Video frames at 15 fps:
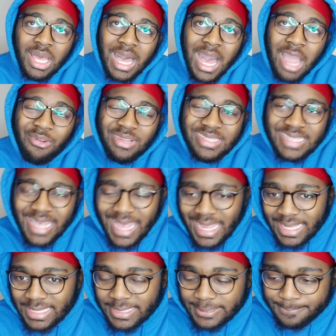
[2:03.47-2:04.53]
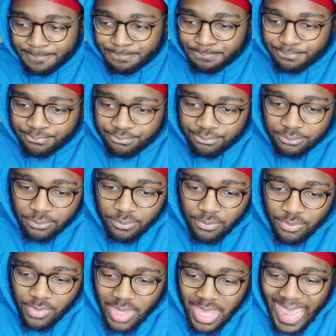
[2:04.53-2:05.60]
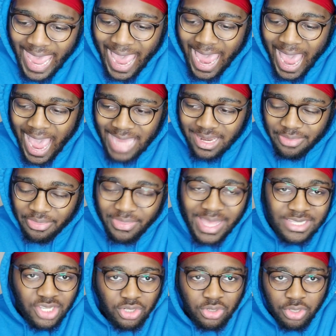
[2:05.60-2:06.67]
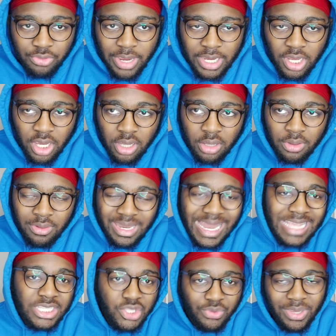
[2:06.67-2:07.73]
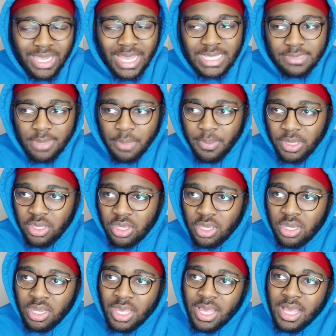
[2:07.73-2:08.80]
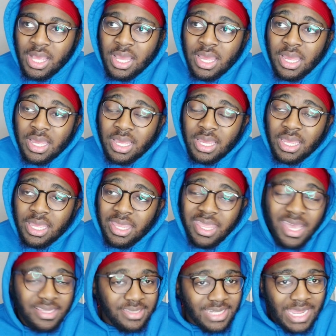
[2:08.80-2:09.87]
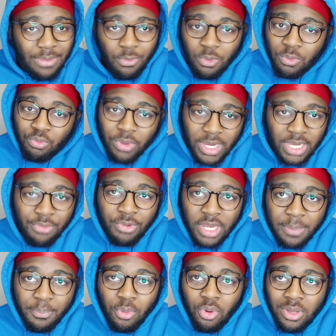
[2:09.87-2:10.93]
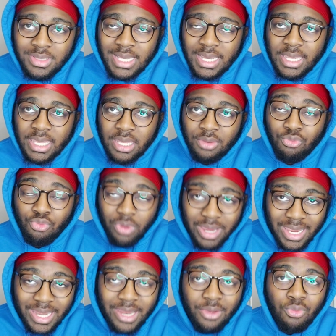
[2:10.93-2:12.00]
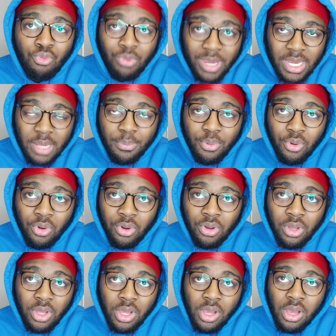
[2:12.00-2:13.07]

our attack. And I think that's gone under the radar. Last three games, in my opinion. Yesterday, we were really, really poor attacking. Really, really poor.